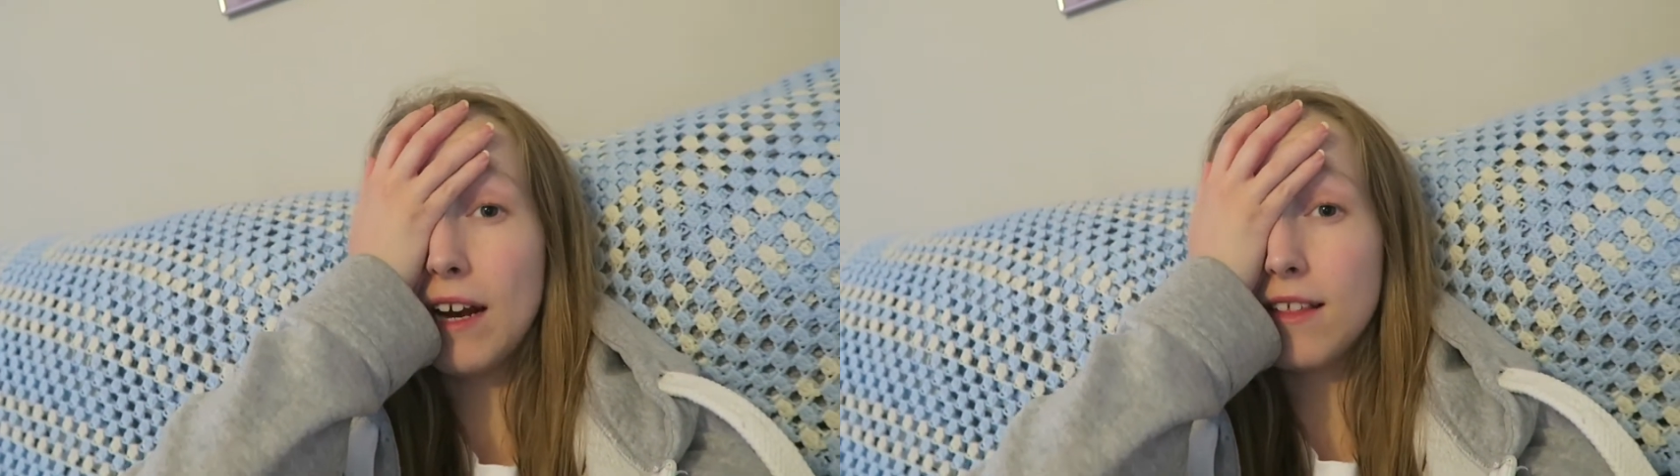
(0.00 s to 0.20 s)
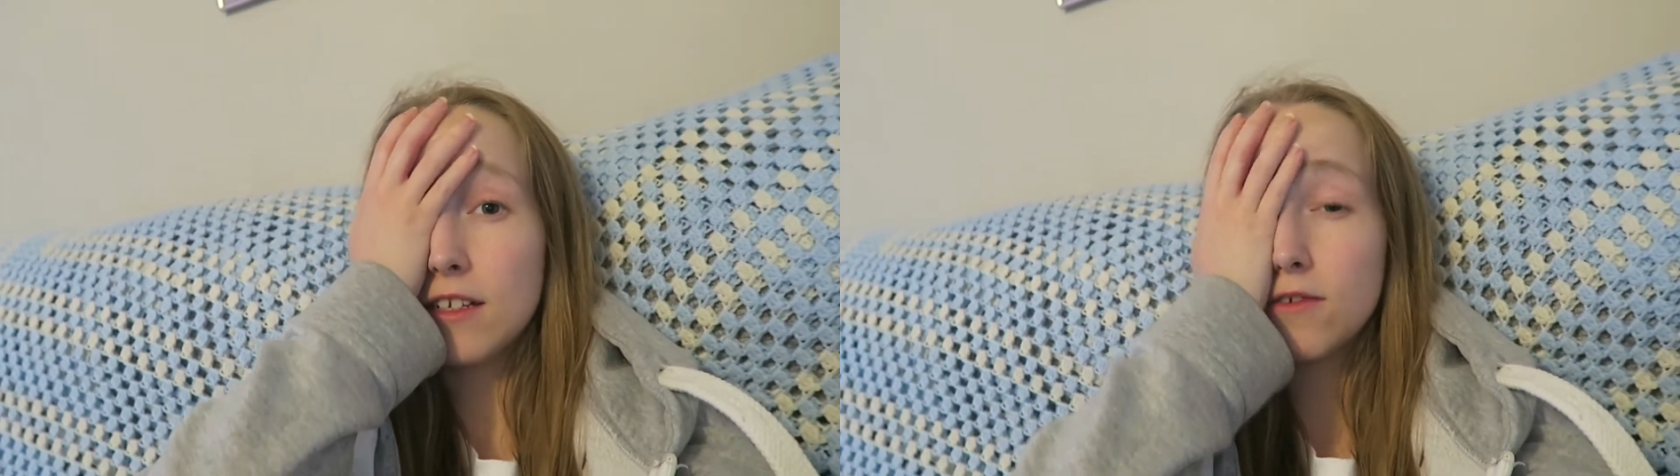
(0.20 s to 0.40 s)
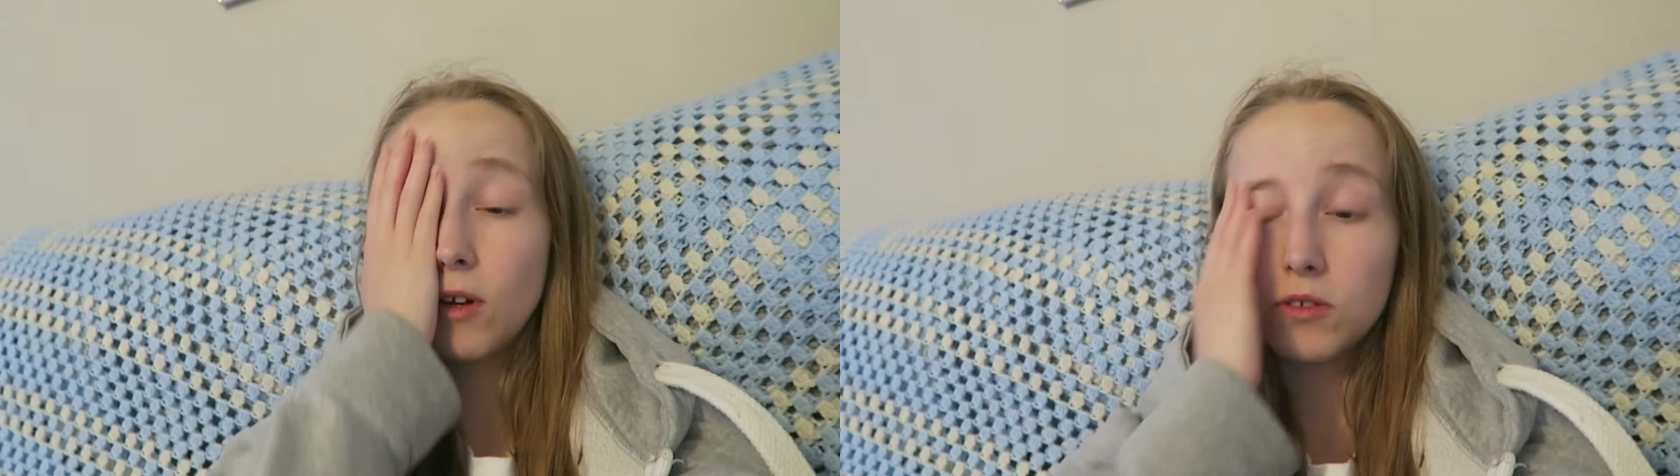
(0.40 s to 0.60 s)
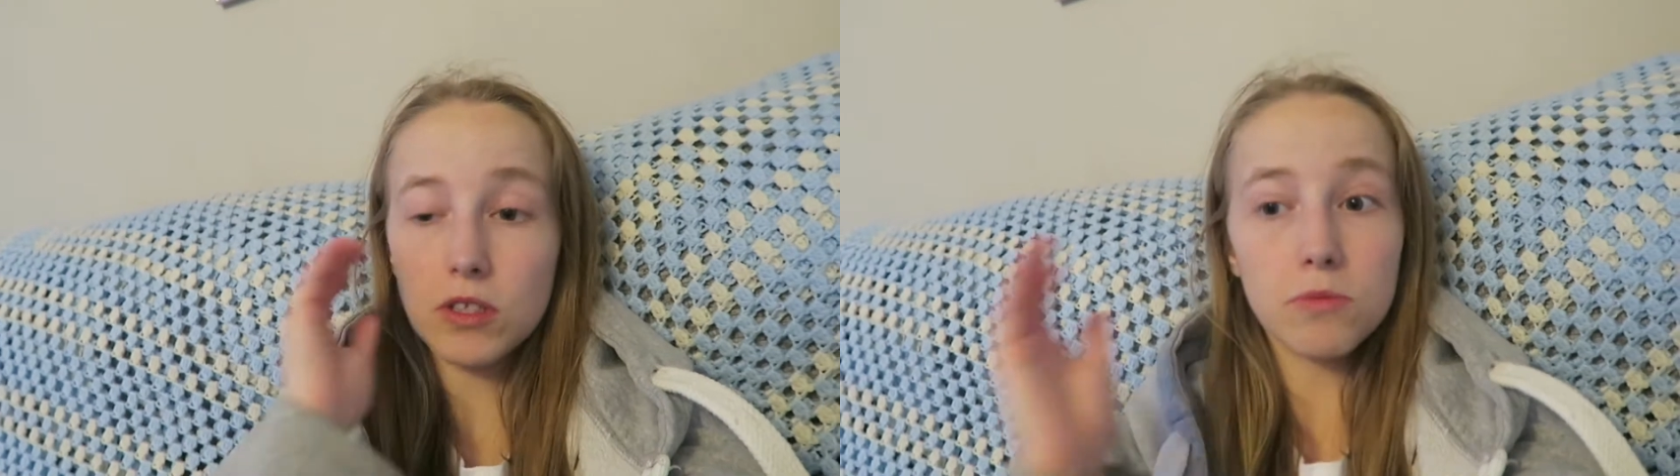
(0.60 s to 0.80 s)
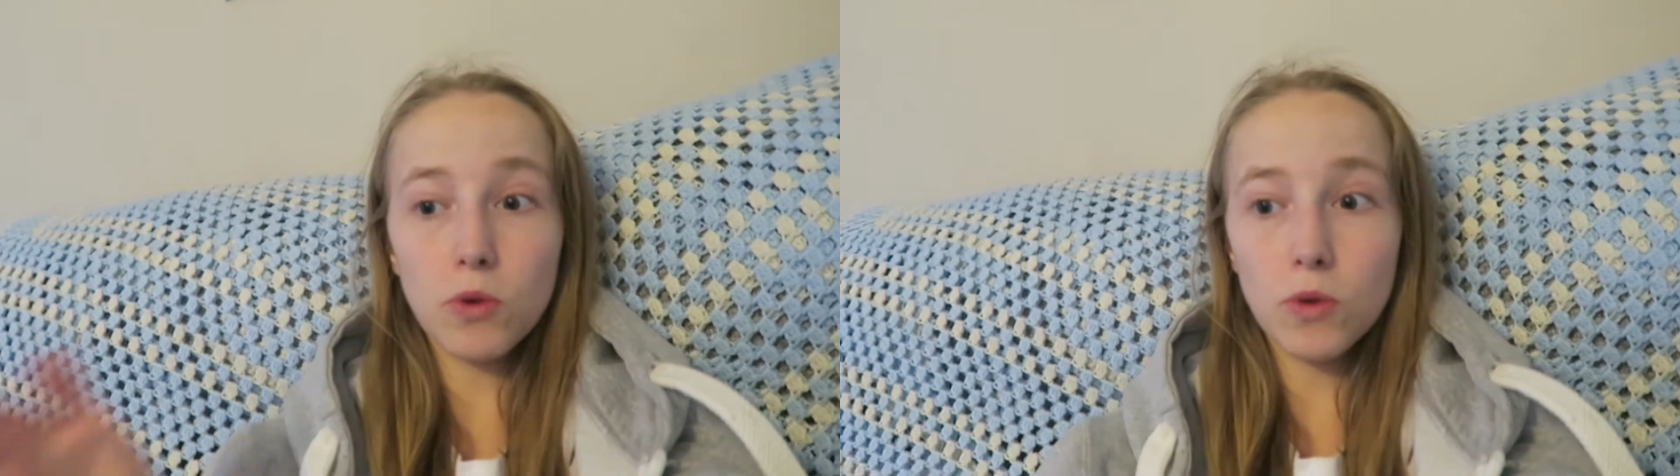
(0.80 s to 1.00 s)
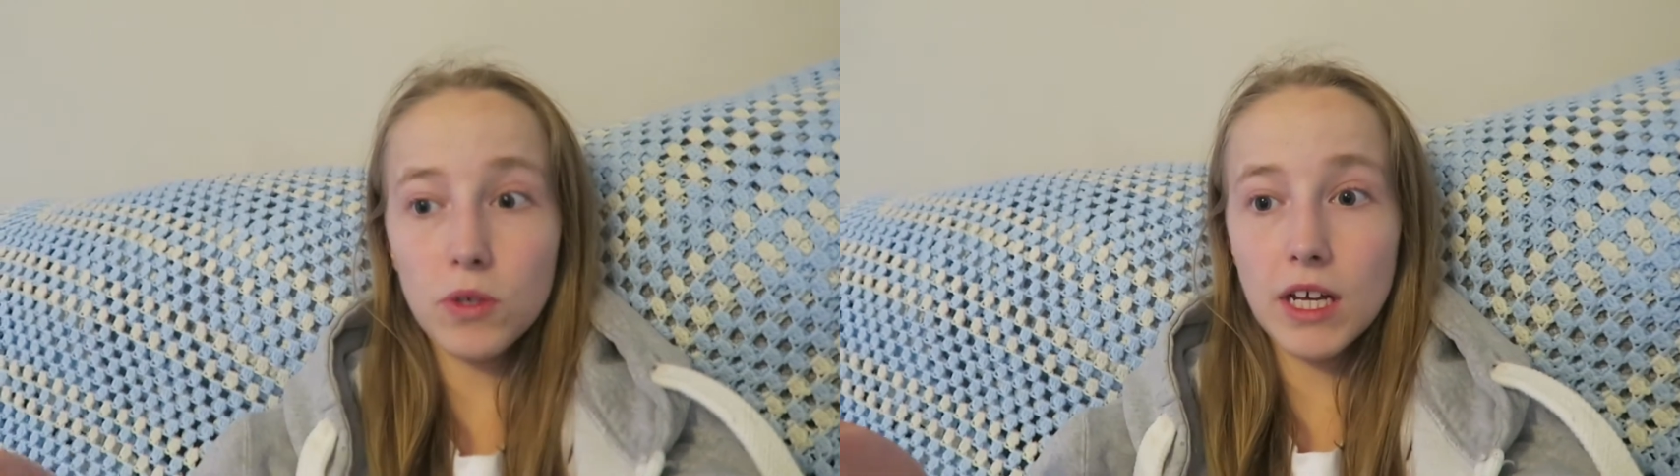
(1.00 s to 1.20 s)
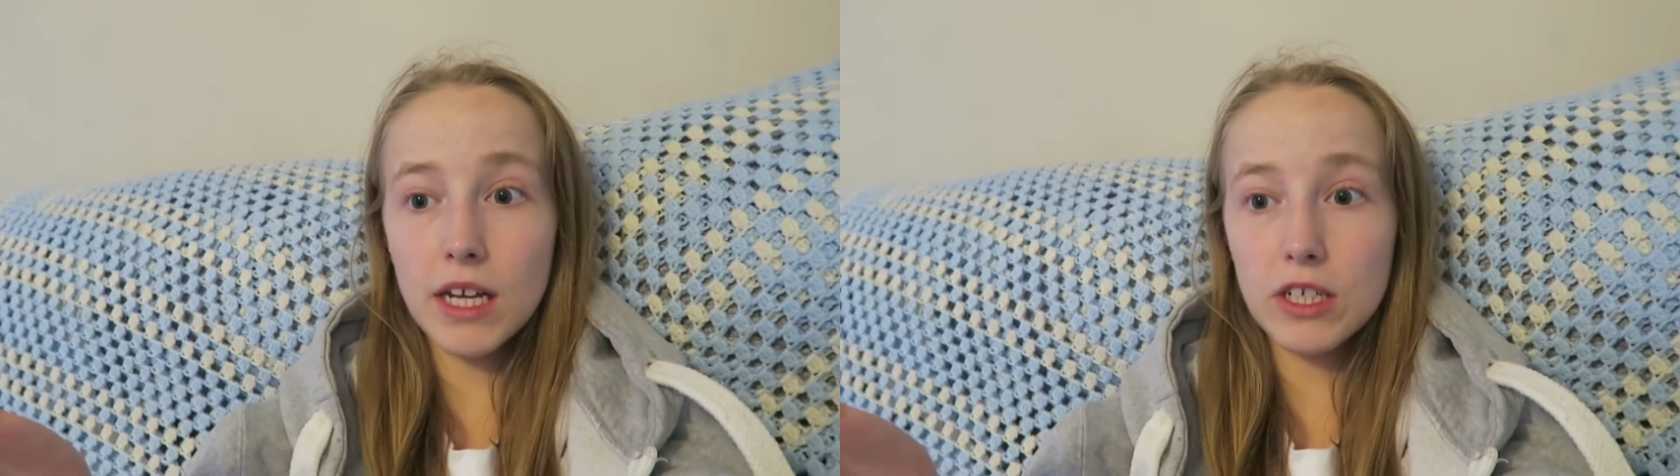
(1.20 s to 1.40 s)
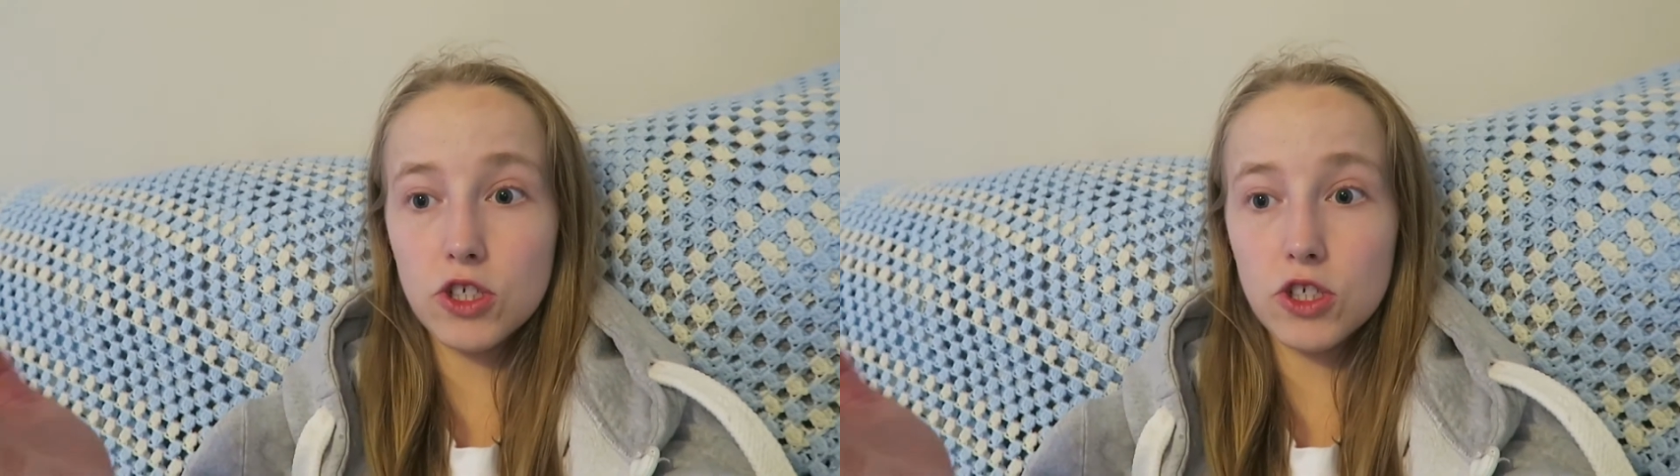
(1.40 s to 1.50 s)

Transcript: anything to vlog this morning.